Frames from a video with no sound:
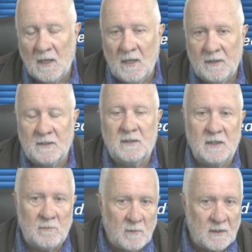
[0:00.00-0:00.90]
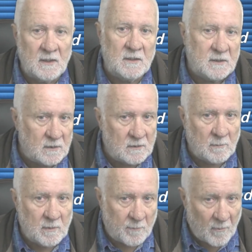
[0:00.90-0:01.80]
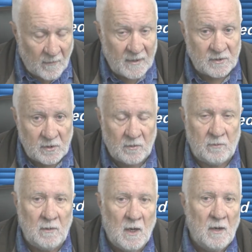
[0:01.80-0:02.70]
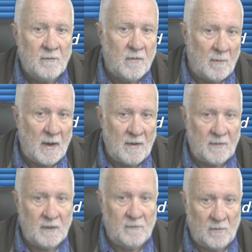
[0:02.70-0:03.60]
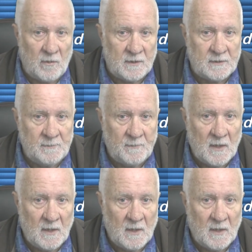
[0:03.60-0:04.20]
that sit within the system that prevent you from having a voice.